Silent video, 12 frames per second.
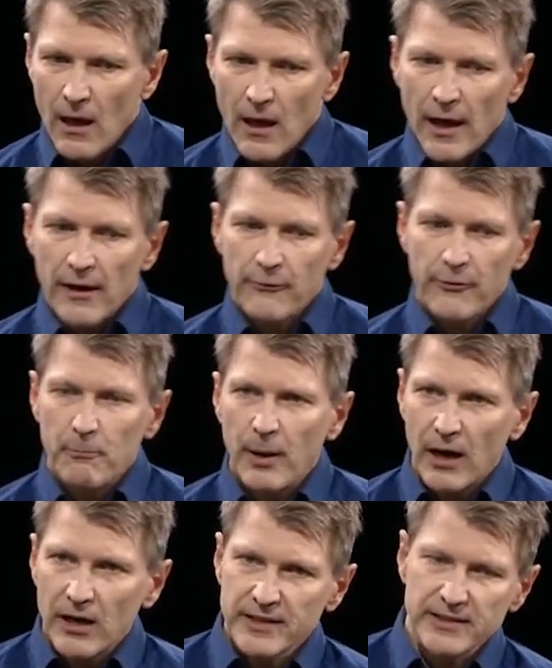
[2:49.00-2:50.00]
have
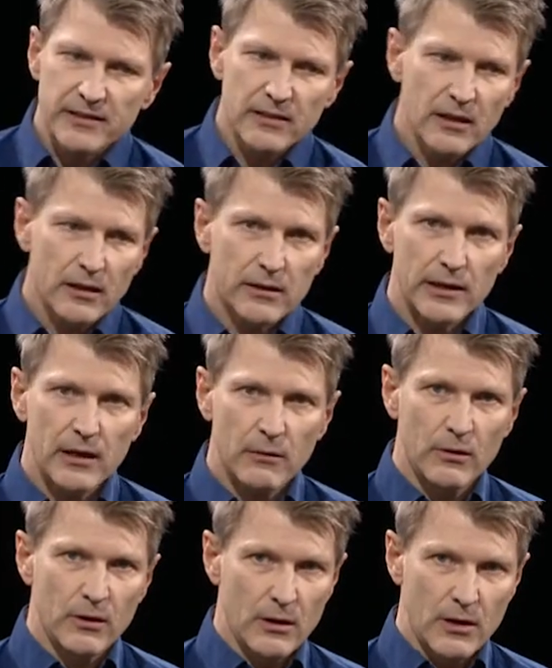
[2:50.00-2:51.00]
parts that are
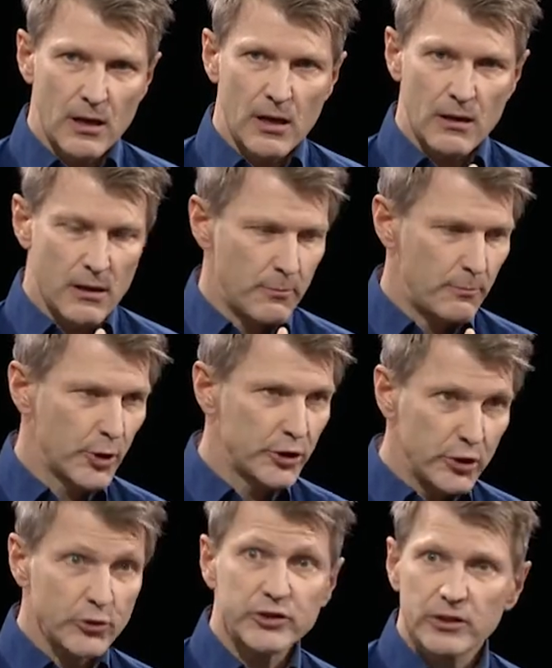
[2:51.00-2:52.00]

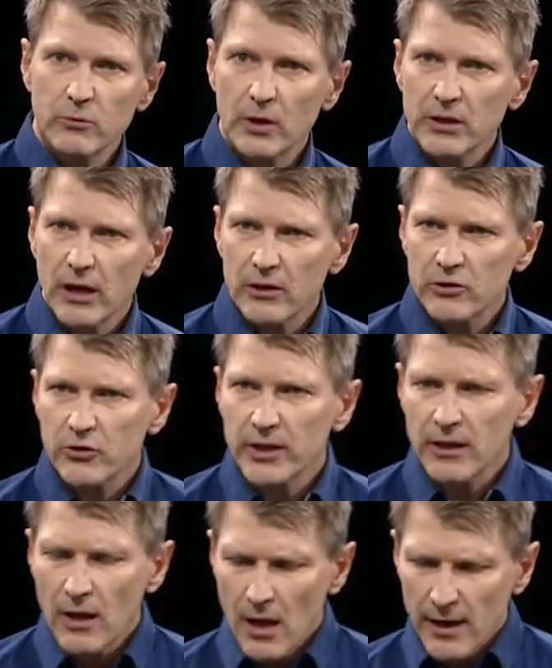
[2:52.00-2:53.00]
produced in one
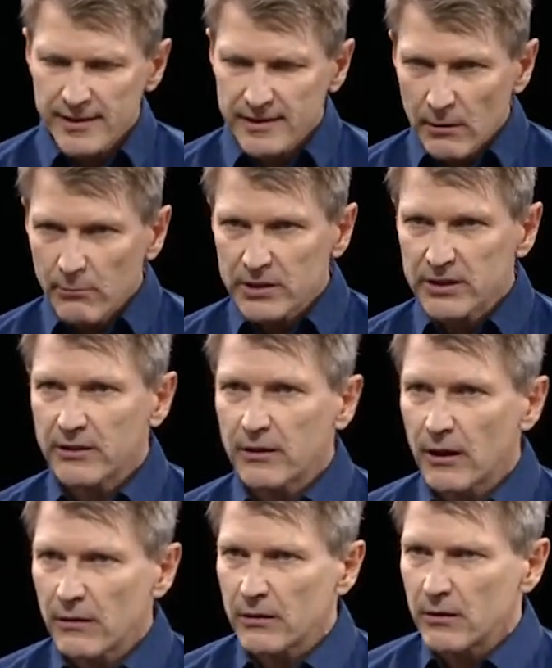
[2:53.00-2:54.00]
country, assembled in
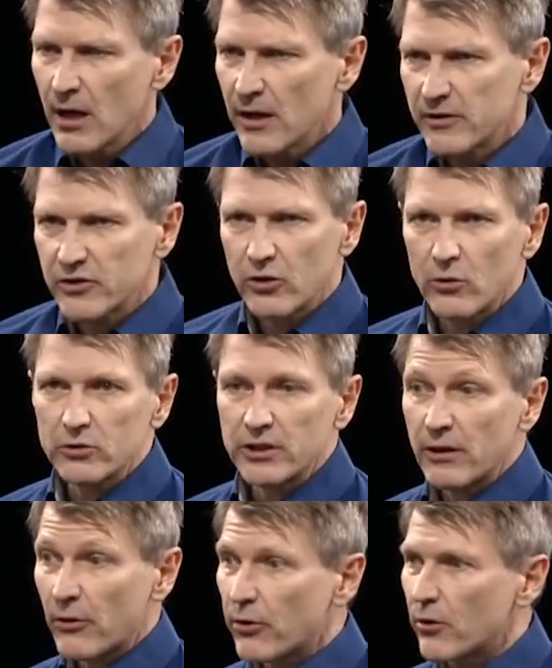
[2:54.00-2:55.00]
another, and sold in
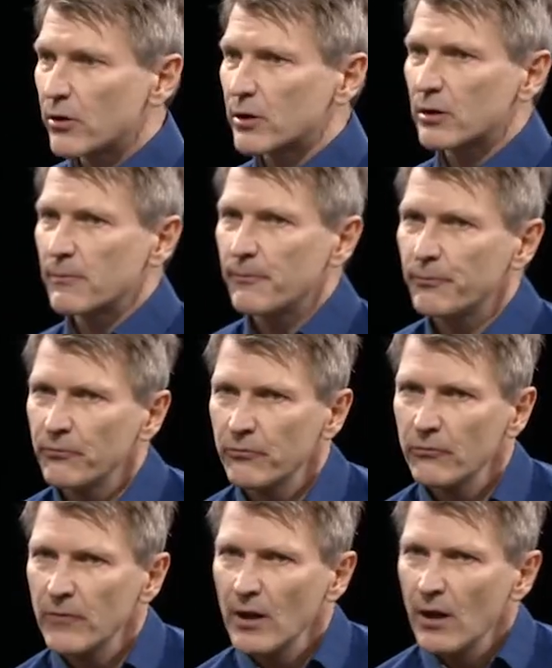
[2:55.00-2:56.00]
a third.
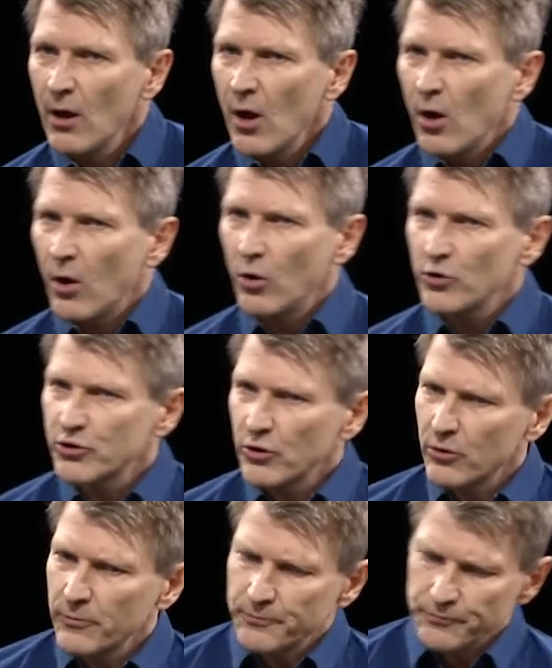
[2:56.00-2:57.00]

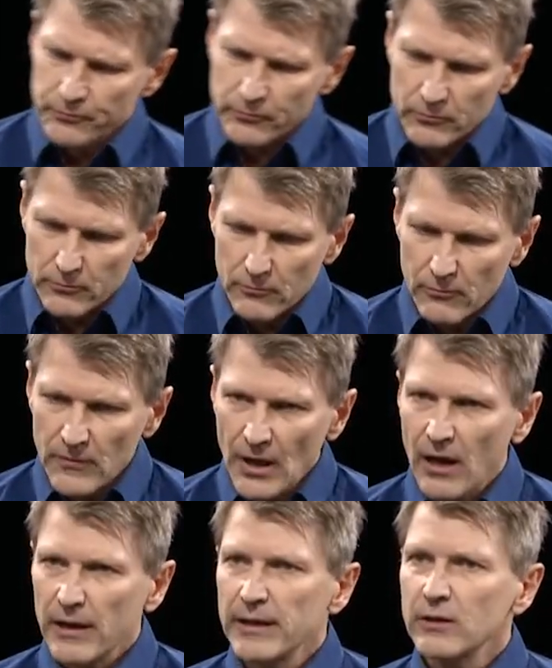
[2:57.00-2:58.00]
Also,
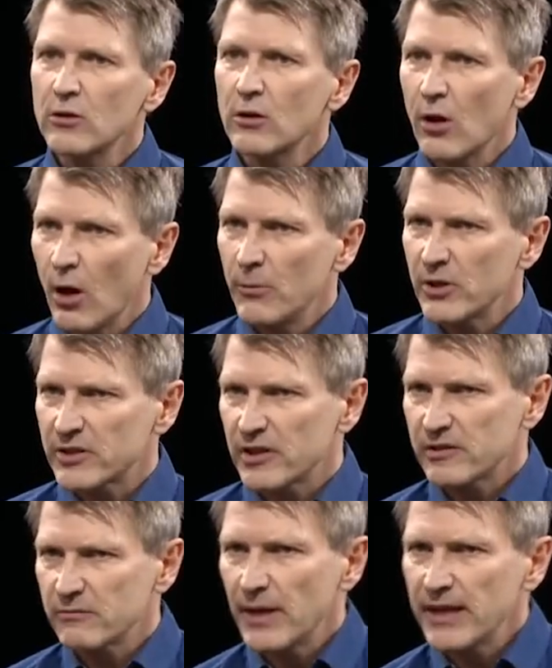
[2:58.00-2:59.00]
e-commerce
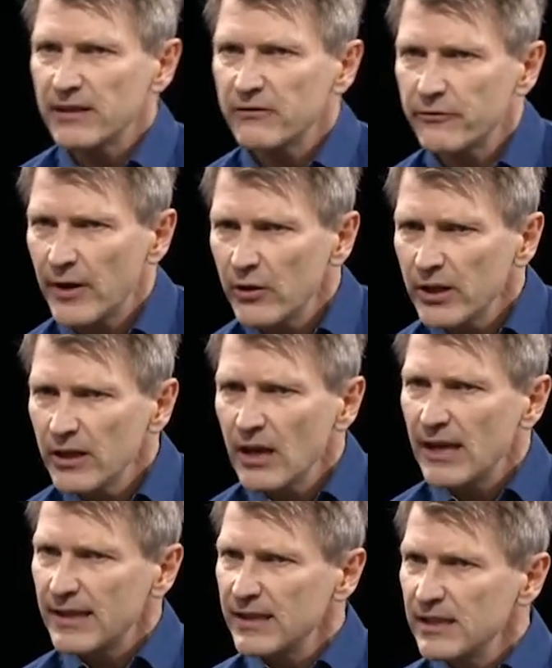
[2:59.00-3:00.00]
has made it
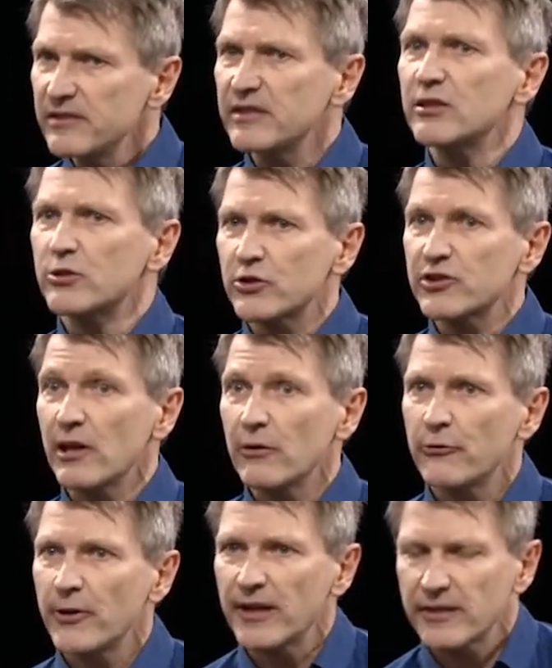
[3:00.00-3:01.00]
very easy to sell
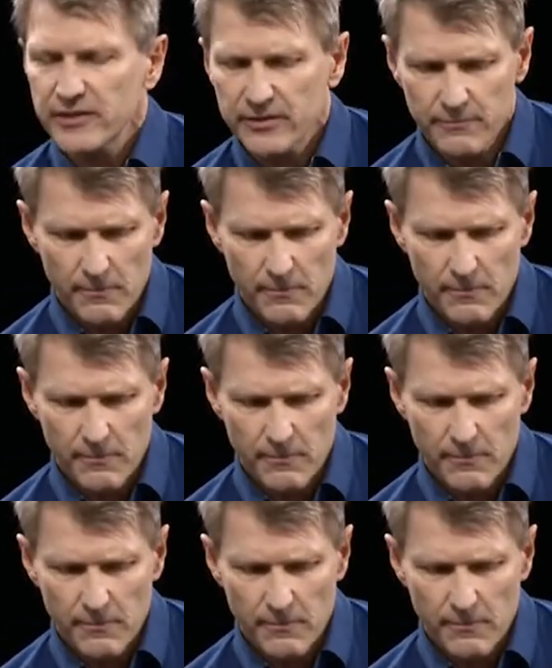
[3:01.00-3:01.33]
fakes.